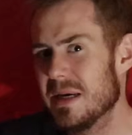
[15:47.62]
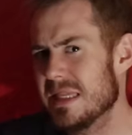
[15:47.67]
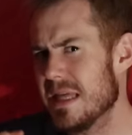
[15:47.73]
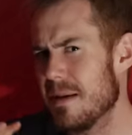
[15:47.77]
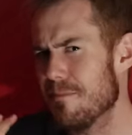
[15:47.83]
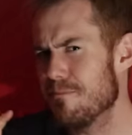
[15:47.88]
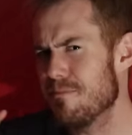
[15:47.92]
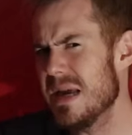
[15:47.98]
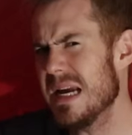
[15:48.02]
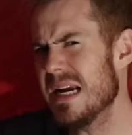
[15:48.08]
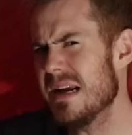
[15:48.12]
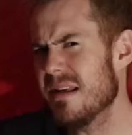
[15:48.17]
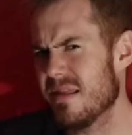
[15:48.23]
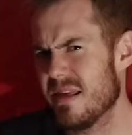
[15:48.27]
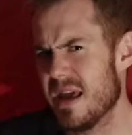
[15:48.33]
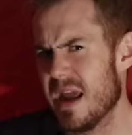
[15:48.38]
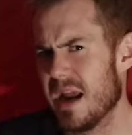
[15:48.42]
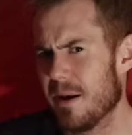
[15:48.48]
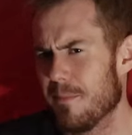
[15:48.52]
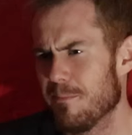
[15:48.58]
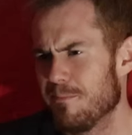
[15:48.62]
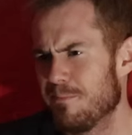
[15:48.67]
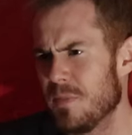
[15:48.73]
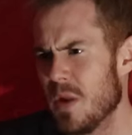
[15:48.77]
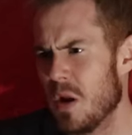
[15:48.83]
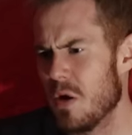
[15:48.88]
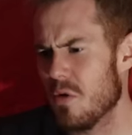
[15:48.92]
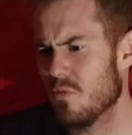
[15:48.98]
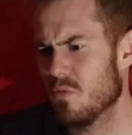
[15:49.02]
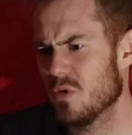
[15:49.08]
But the big thing
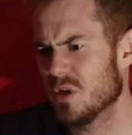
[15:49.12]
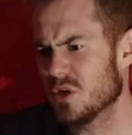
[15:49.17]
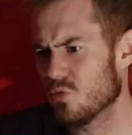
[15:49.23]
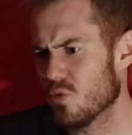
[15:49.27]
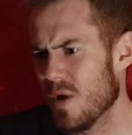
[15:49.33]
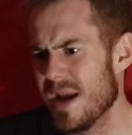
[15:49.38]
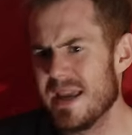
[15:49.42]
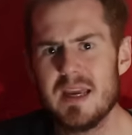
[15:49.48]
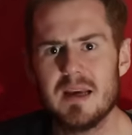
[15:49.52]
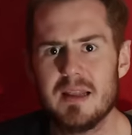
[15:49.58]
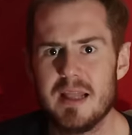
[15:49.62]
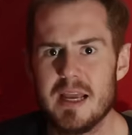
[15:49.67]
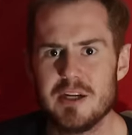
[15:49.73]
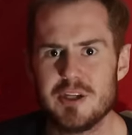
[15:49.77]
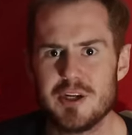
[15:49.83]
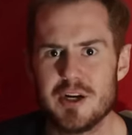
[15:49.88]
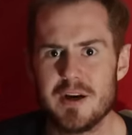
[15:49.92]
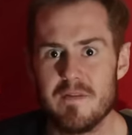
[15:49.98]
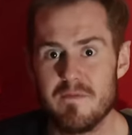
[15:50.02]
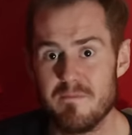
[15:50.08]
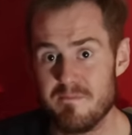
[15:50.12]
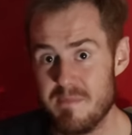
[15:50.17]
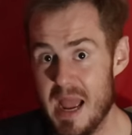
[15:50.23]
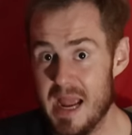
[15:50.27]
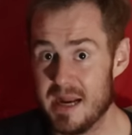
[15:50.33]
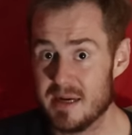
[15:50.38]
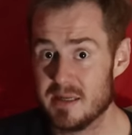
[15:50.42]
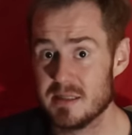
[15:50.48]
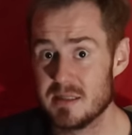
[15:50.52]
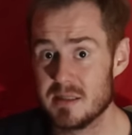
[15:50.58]
was regulation of
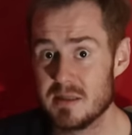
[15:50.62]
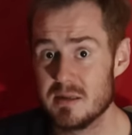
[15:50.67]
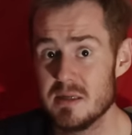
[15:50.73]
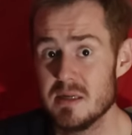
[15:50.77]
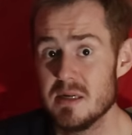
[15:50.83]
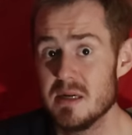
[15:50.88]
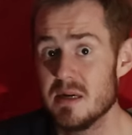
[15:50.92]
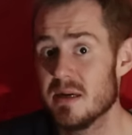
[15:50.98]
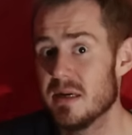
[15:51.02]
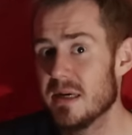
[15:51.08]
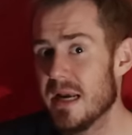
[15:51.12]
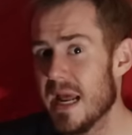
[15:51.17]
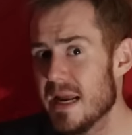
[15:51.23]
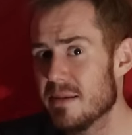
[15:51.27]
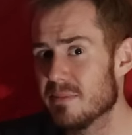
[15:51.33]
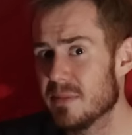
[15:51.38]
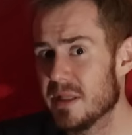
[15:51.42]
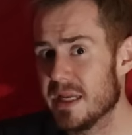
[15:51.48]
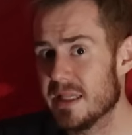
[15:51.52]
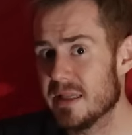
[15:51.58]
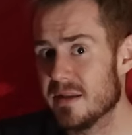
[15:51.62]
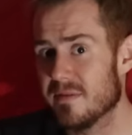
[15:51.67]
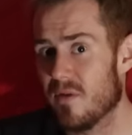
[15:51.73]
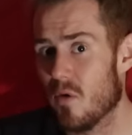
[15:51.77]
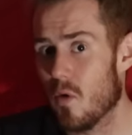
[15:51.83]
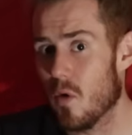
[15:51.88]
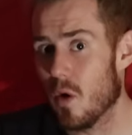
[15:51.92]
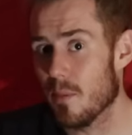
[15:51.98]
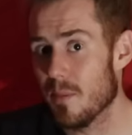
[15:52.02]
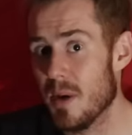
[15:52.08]
banks, namely in the
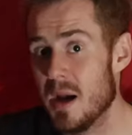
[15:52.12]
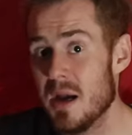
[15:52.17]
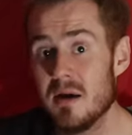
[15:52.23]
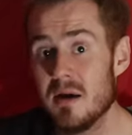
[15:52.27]
form